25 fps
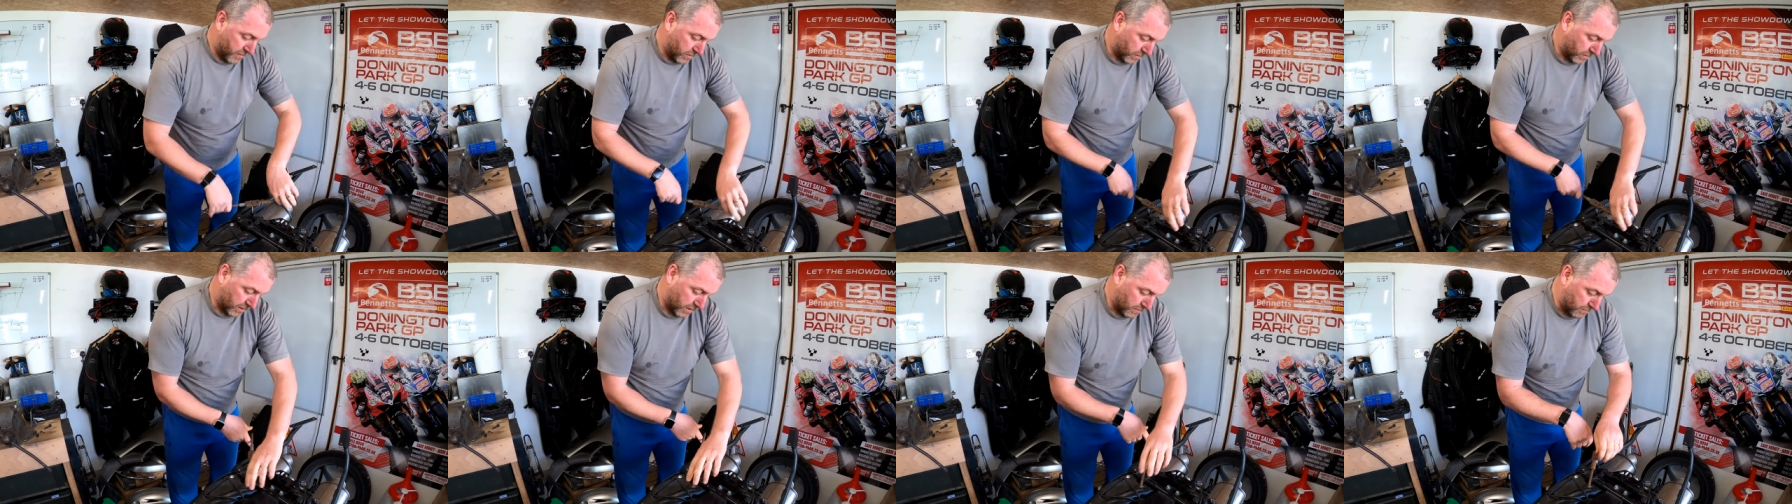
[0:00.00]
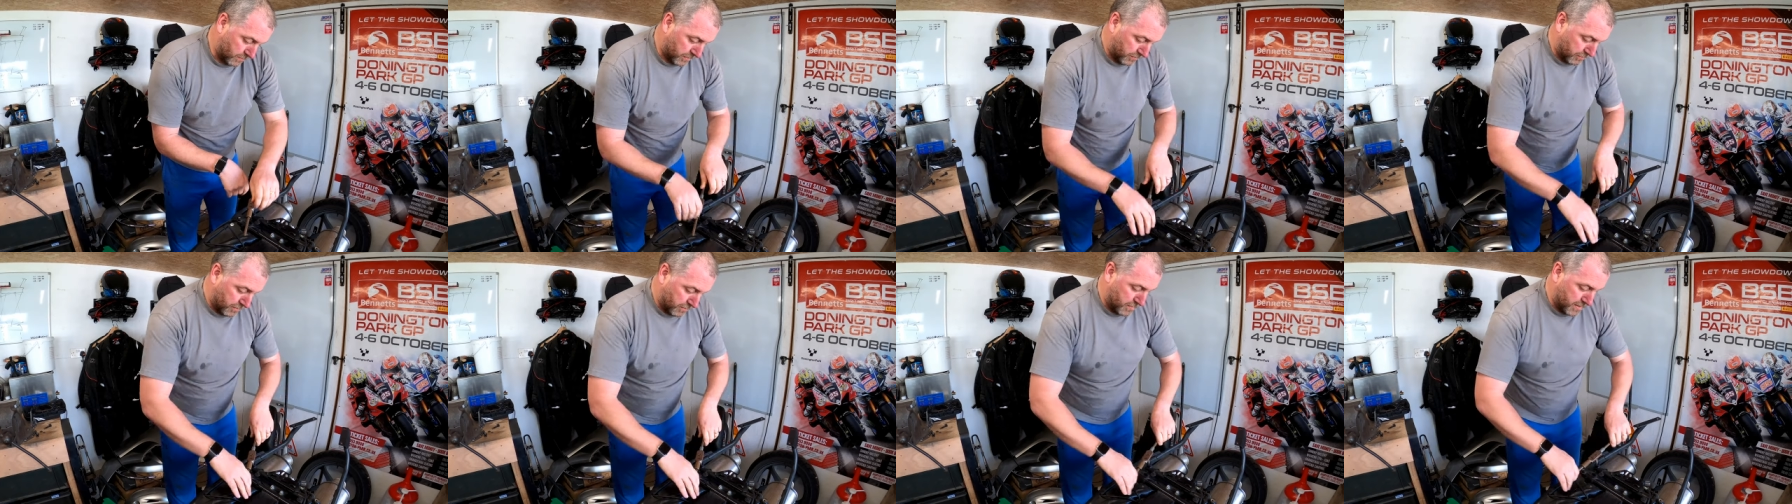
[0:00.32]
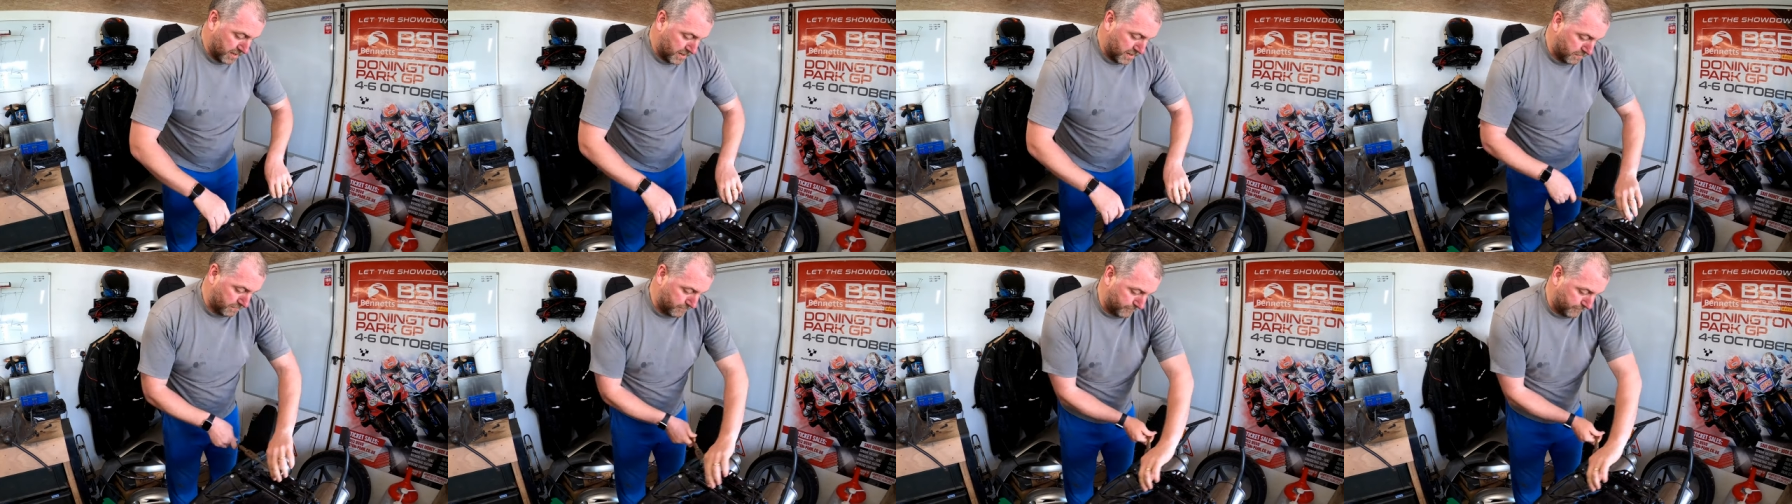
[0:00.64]
feels like we're
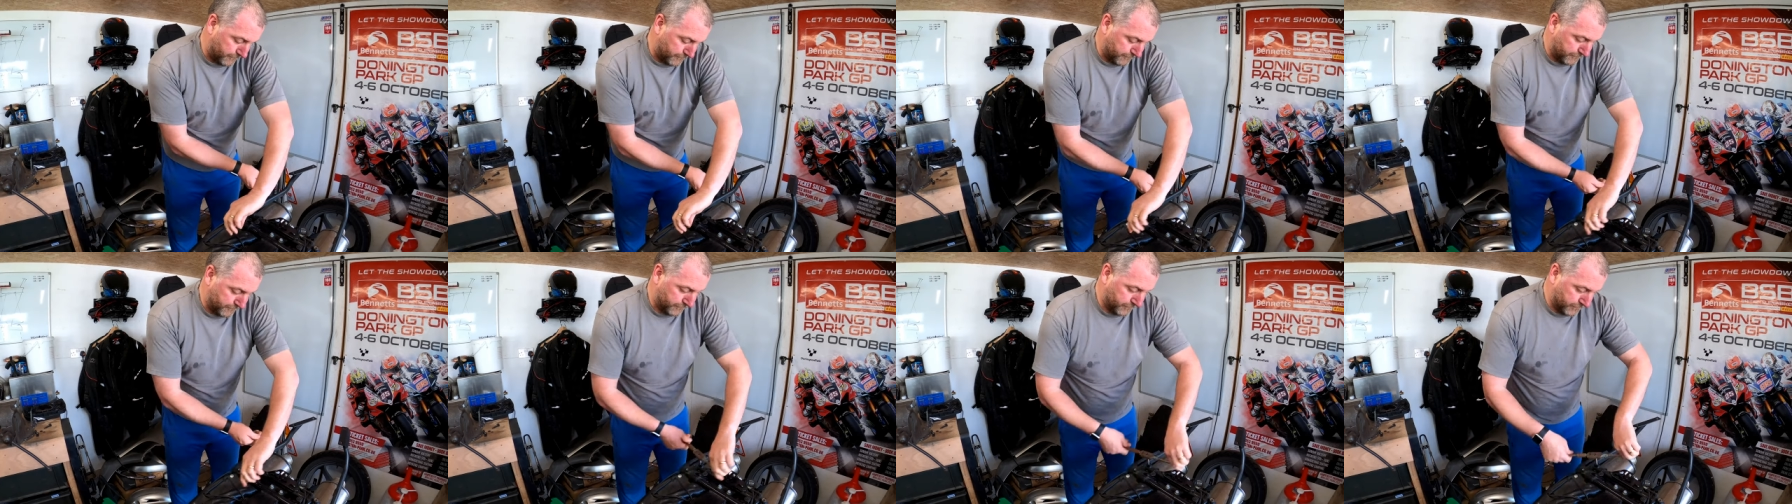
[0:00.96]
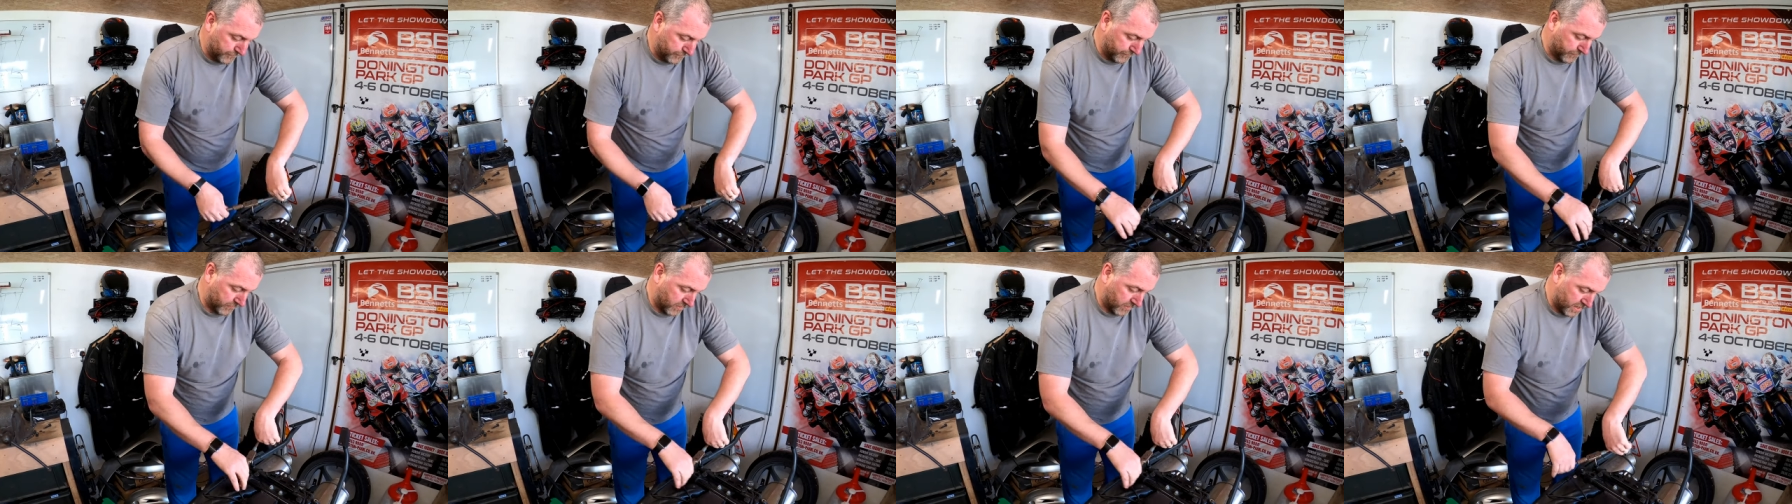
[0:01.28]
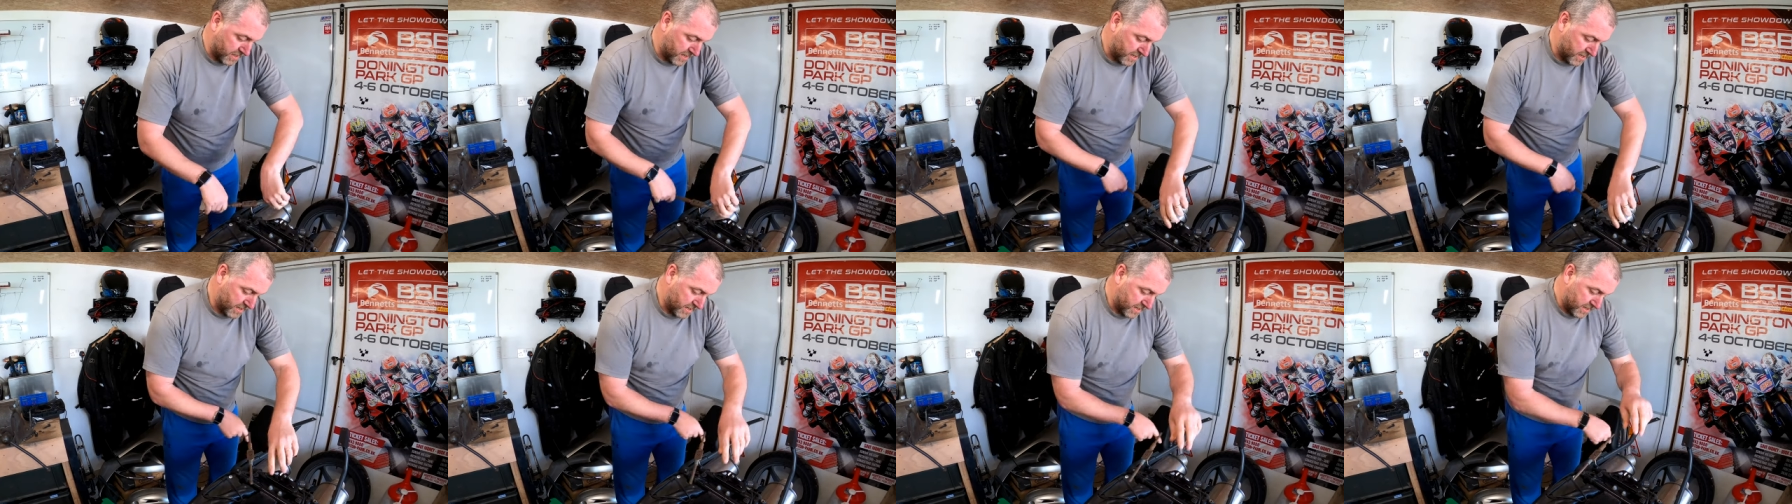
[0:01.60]
through now.
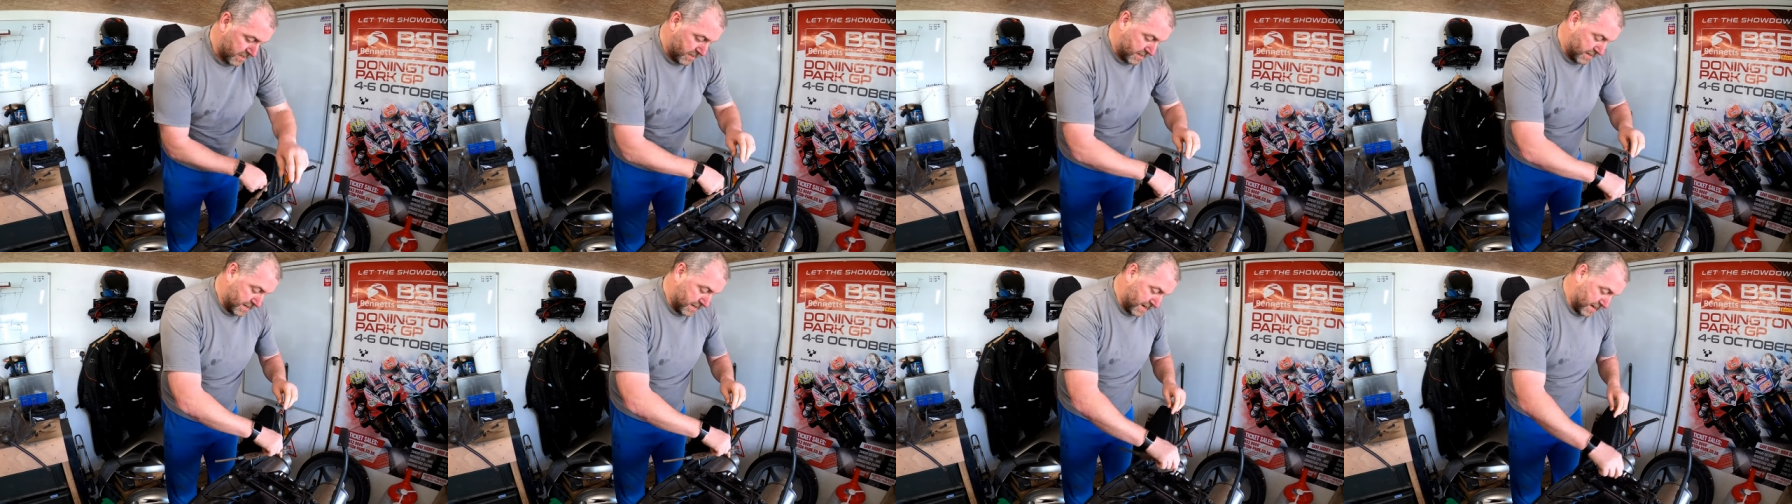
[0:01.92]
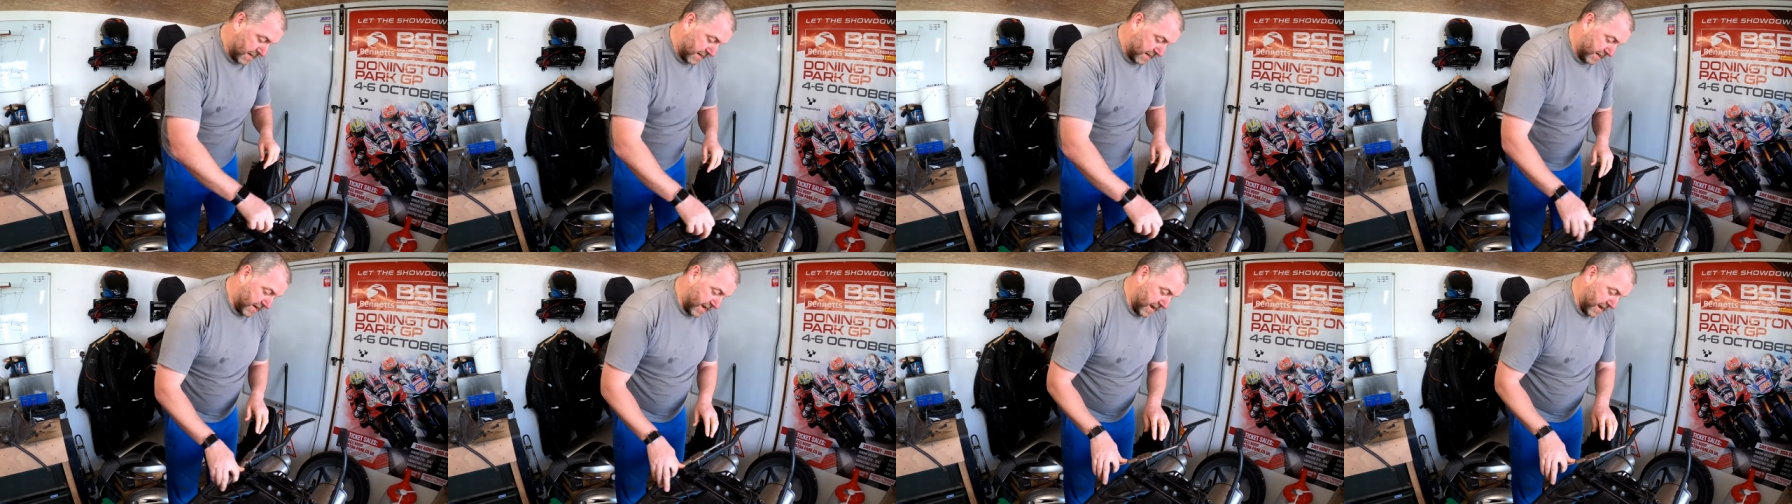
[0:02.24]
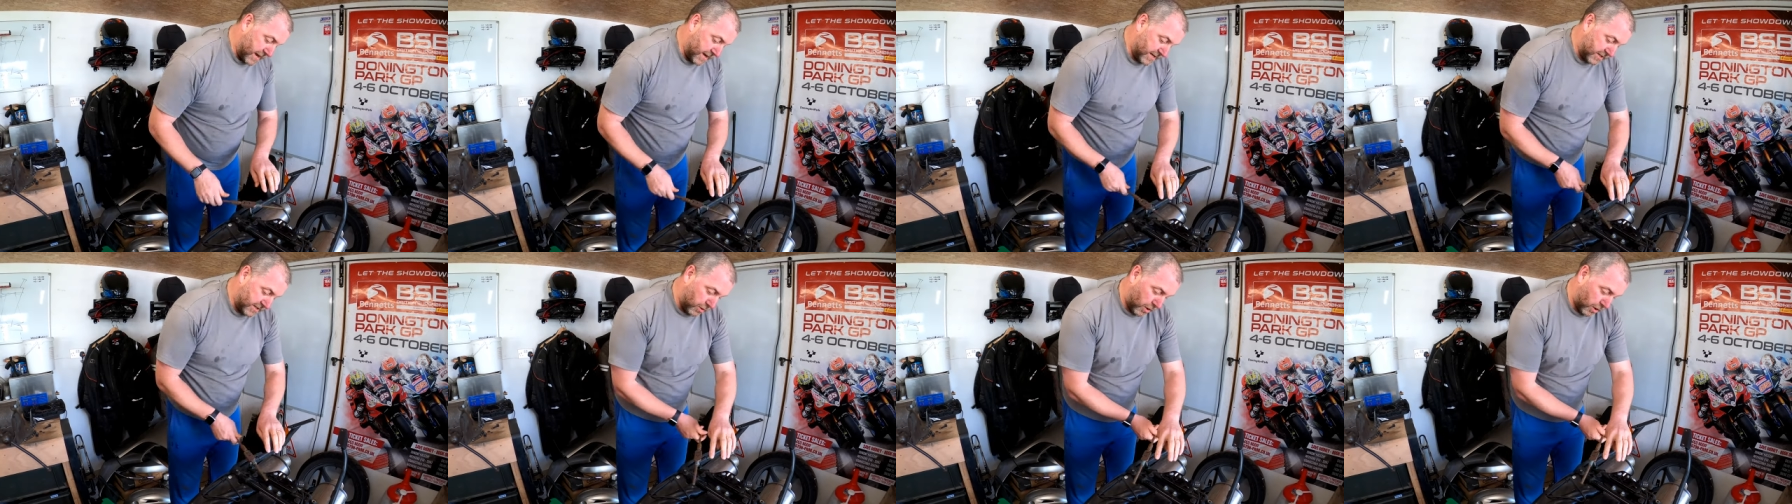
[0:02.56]
And yeah,